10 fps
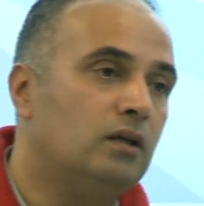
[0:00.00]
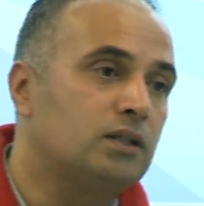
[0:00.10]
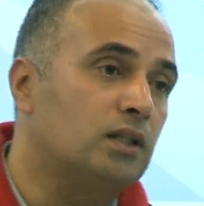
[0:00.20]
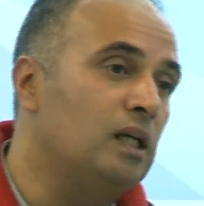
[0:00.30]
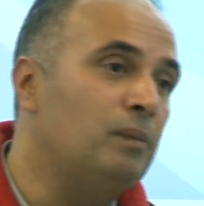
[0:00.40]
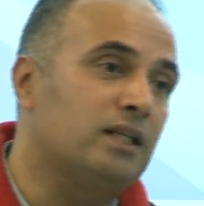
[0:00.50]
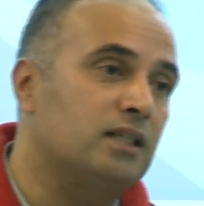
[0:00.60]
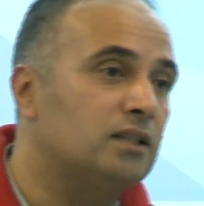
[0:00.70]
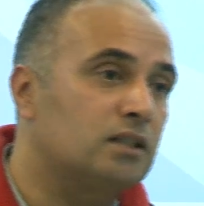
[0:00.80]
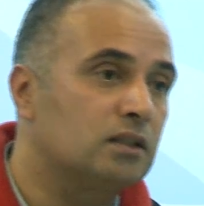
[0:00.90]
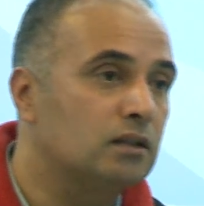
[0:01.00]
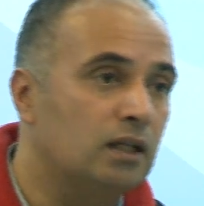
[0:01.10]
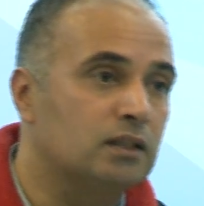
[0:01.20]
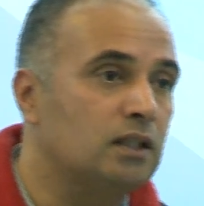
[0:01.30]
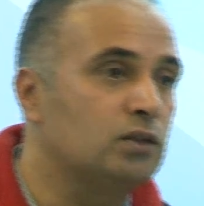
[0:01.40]
Certainly makes sense.
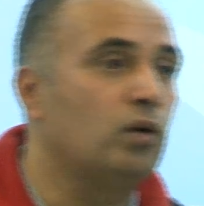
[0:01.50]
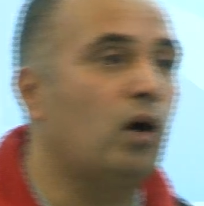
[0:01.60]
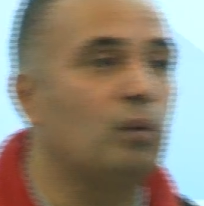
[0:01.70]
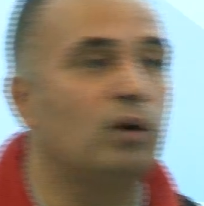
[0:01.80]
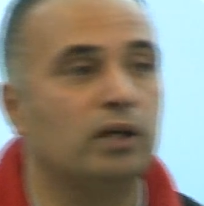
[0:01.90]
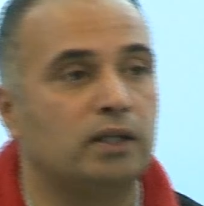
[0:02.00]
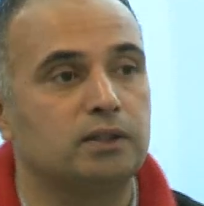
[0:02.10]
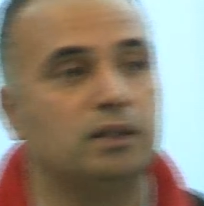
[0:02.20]
There's, there's no doubt about that.